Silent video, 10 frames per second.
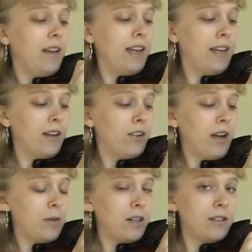and
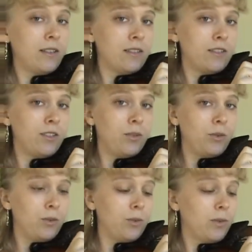grab on
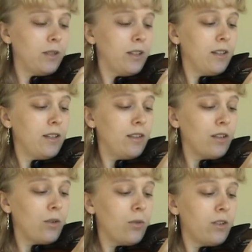to
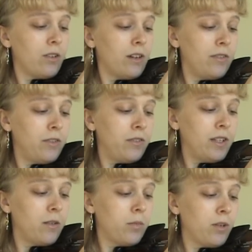the corner of your
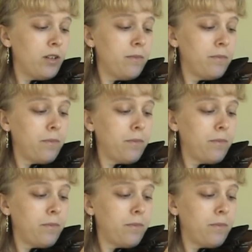fingerboard